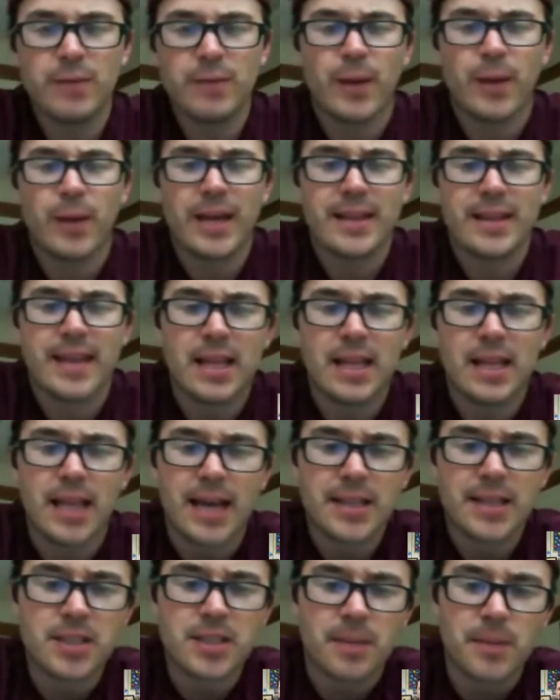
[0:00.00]
ran that
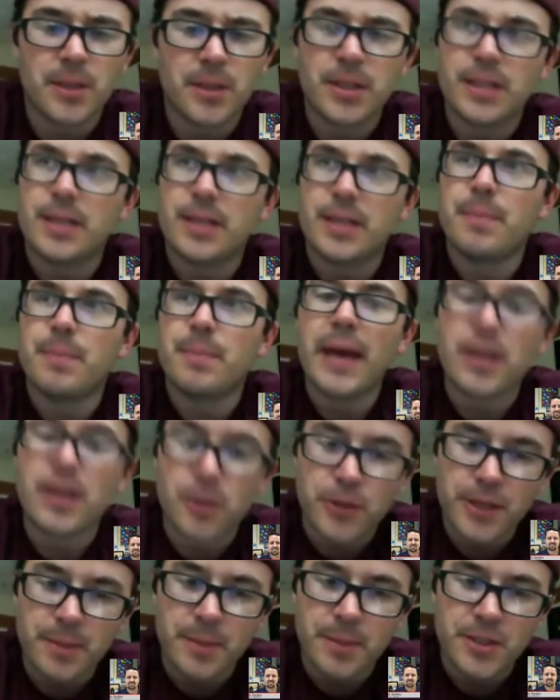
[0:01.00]
last summer in
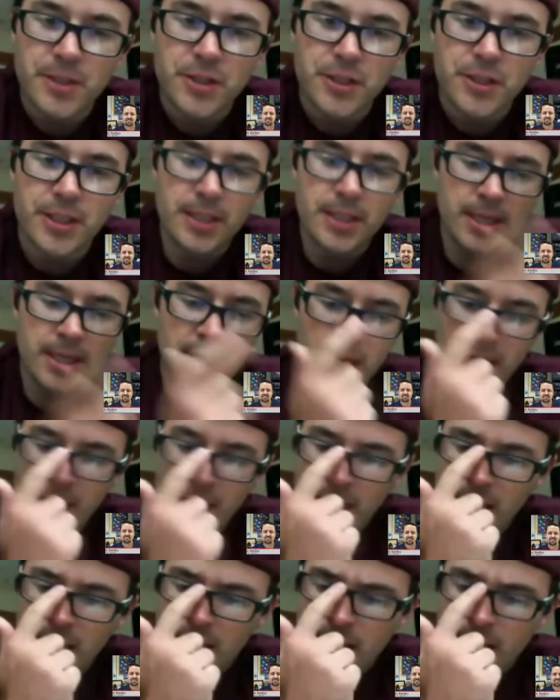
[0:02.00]
Battle Creek, Michigan,
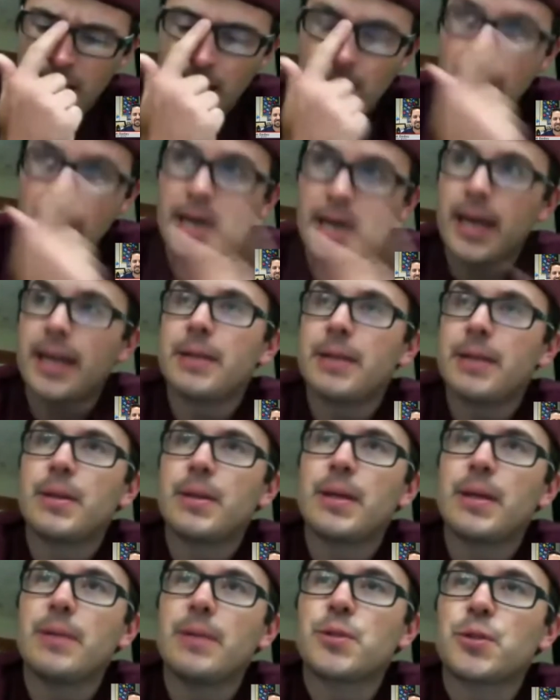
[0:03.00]

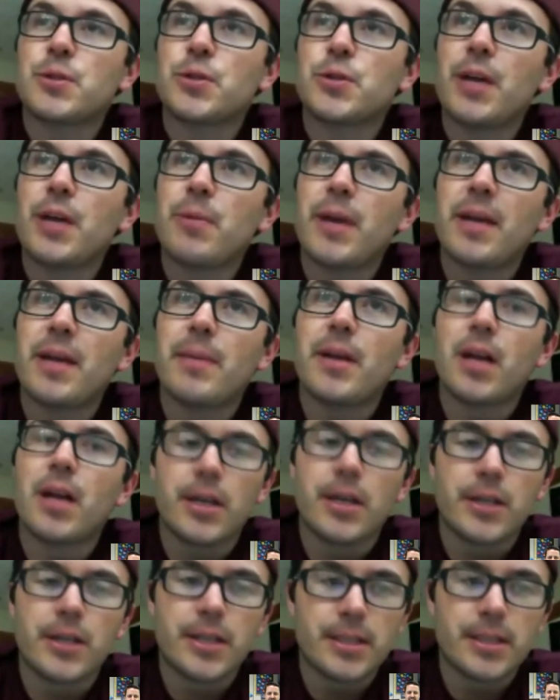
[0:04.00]
and it was great. We had about
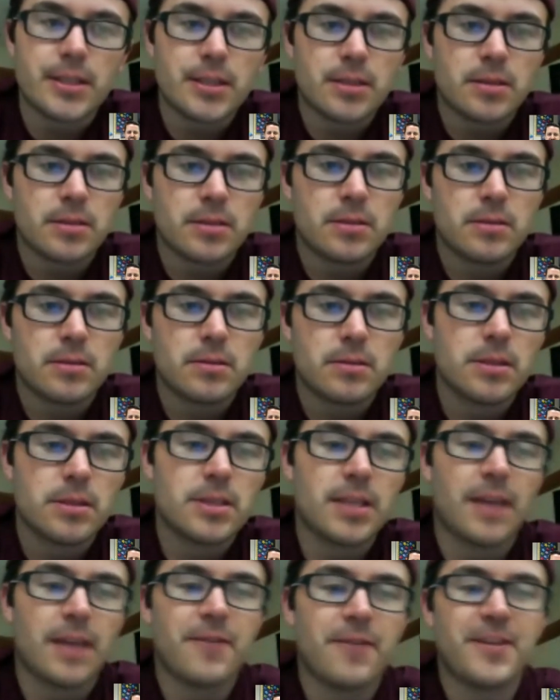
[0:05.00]

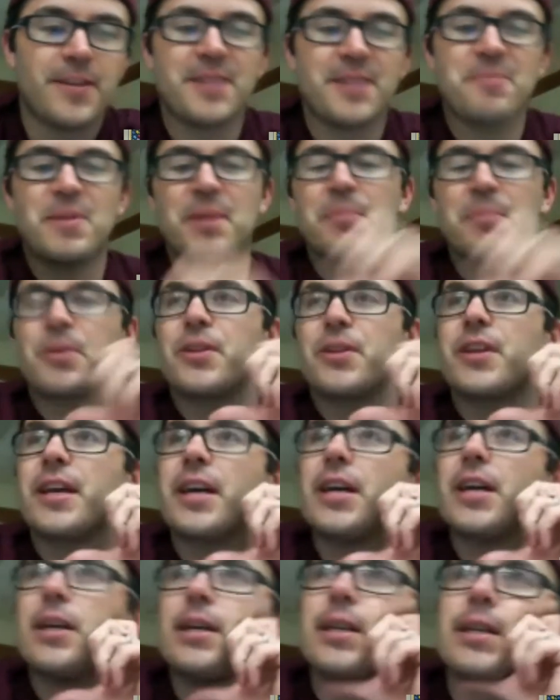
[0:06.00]
170 people
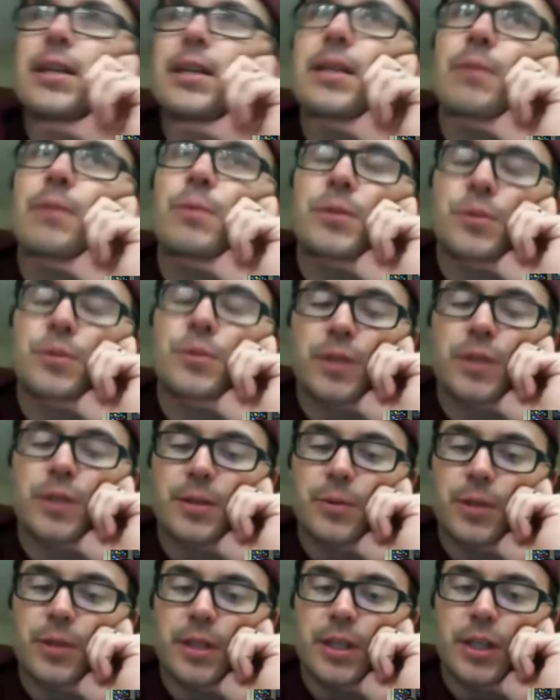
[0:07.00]
there, and it was
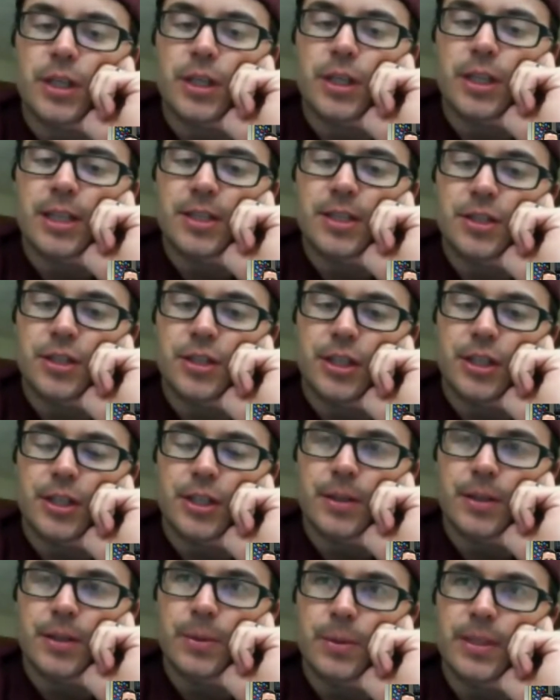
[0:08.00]
really, really good. This
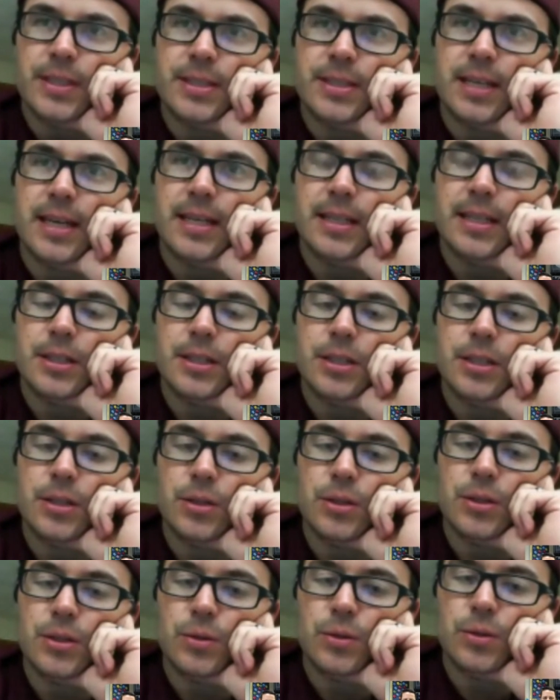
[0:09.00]
year we decided
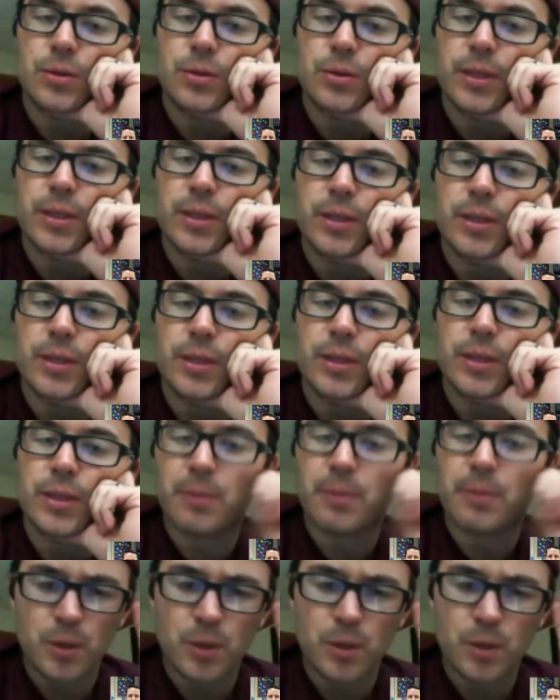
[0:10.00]
to do it again. We
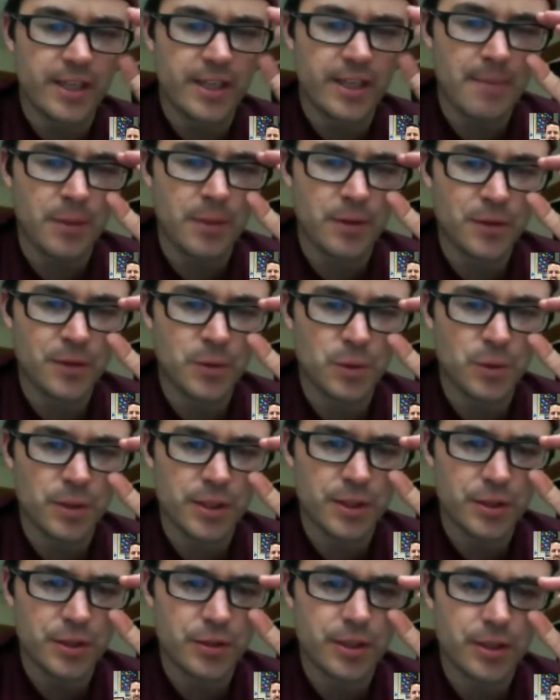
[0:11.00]
moved it. I moved school
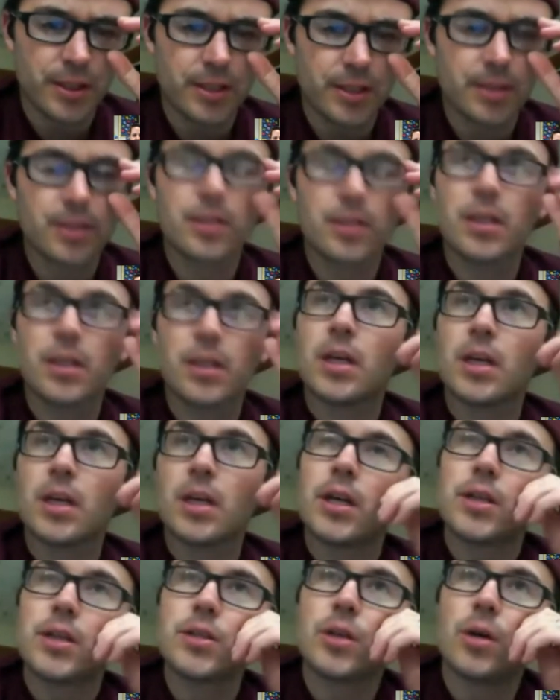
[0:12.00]
districts.
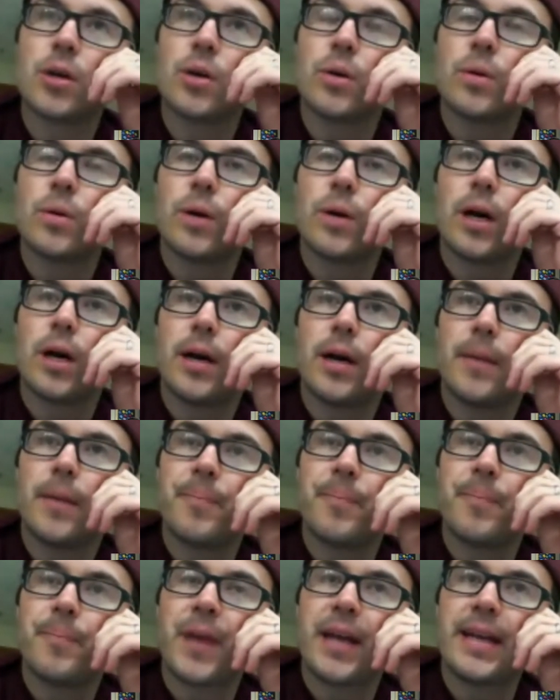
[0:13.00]
So
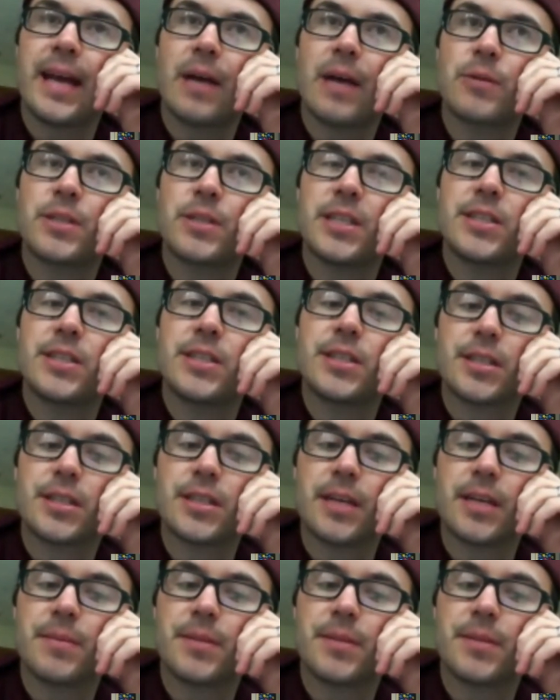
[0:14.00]
I now teach in the same